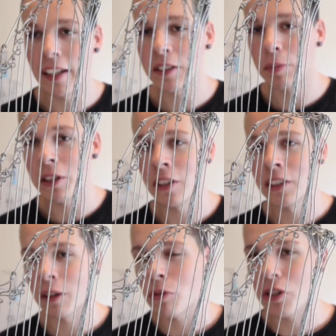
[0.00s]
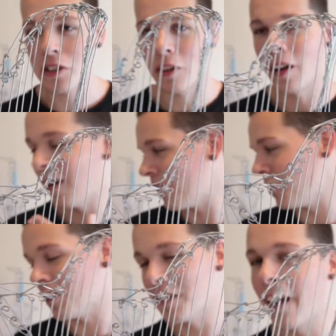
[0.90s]
this because I was just, as you
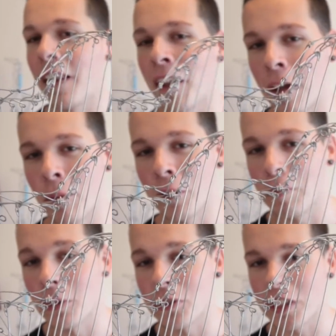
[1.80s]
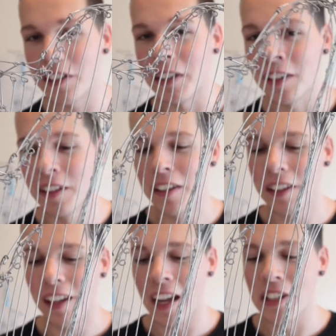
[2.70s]
can tell, I'm on a musically
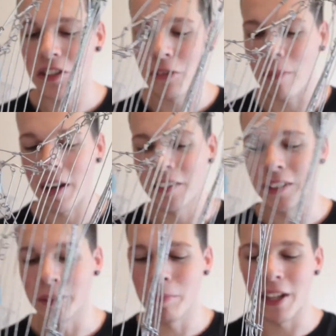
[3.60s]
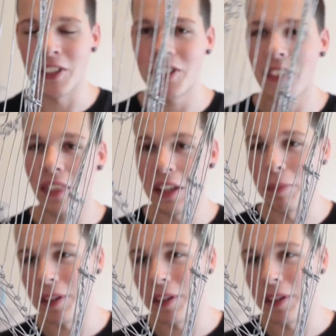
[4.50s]
instrumental based theme